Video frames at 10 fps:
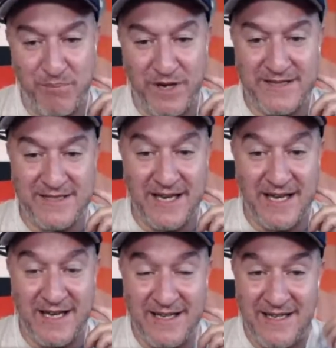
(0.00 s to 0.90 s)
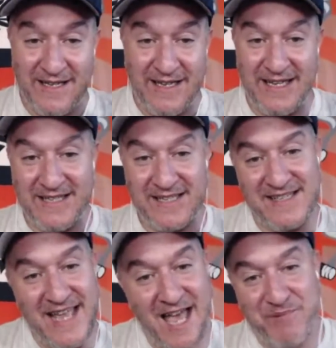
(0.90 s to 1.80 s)
uh, it doesn't
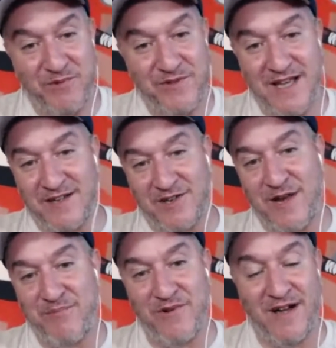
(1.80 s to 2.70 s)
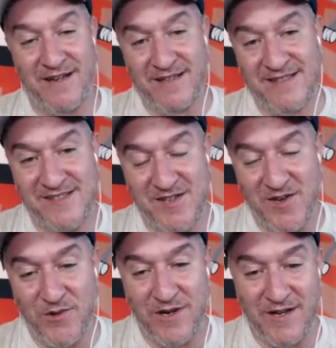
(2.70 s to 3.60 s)
happen without a great product. So
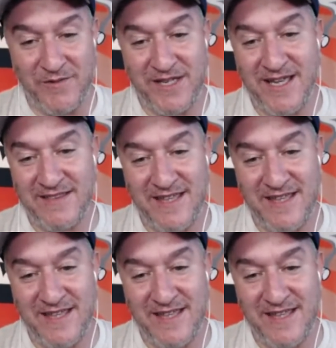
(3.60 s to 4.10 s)
uh, we can't thank you